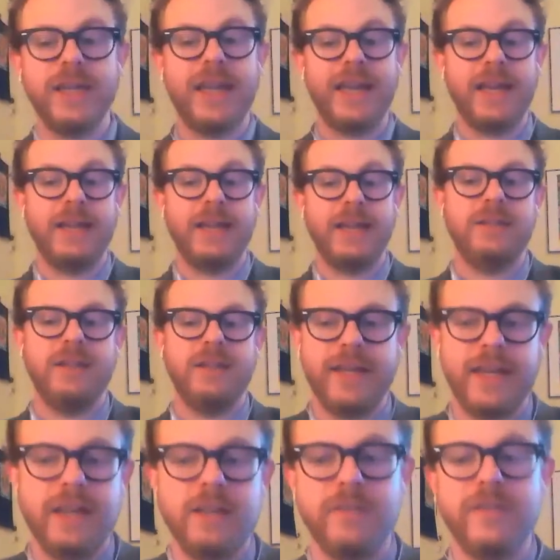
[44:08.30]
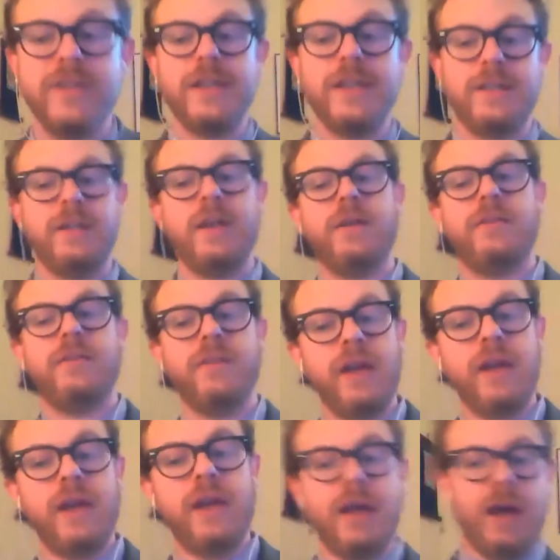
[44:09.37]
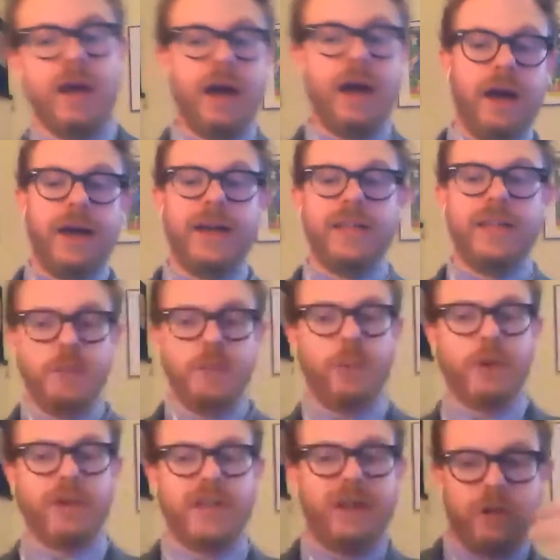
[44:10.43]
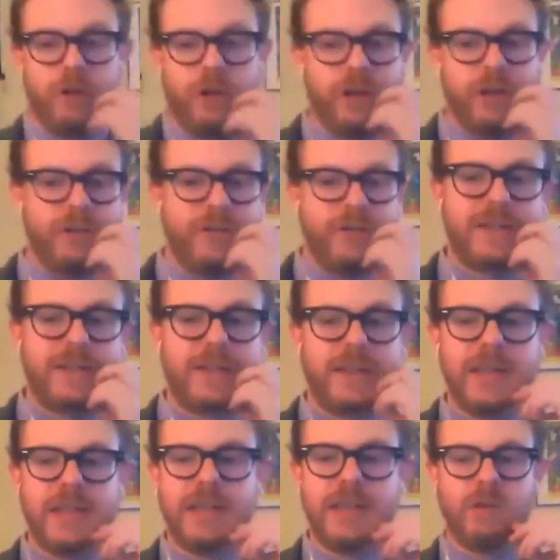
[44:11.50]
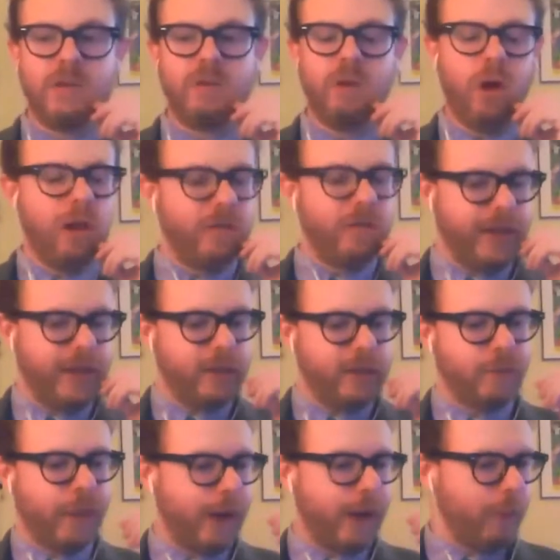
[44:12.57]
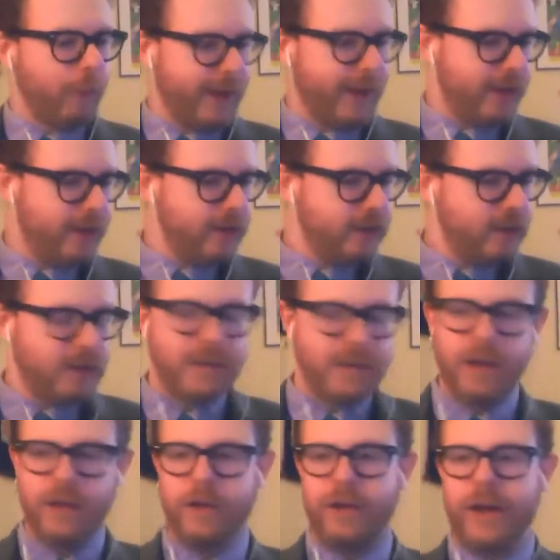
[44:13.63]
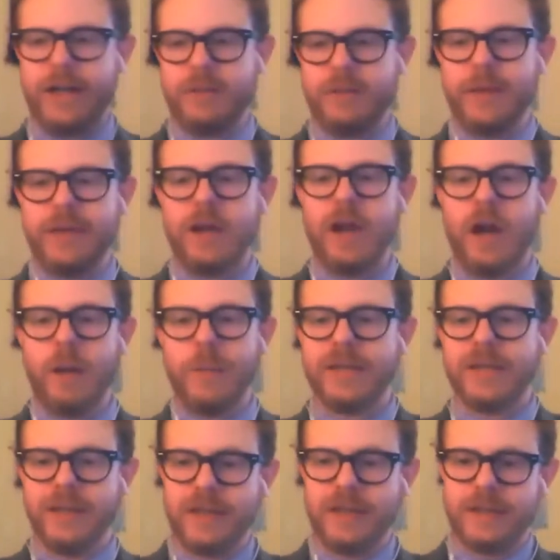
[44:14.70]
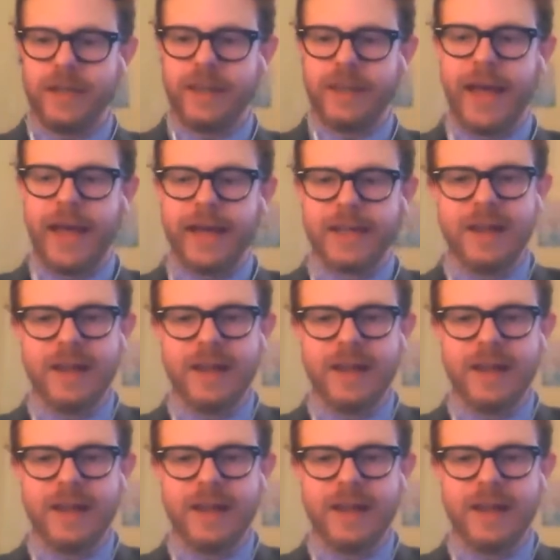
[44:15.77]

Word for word: can't i can't emphasize enough uh, as you pointed out earlier vince the the role of like spider-man and other x-men comics and things like that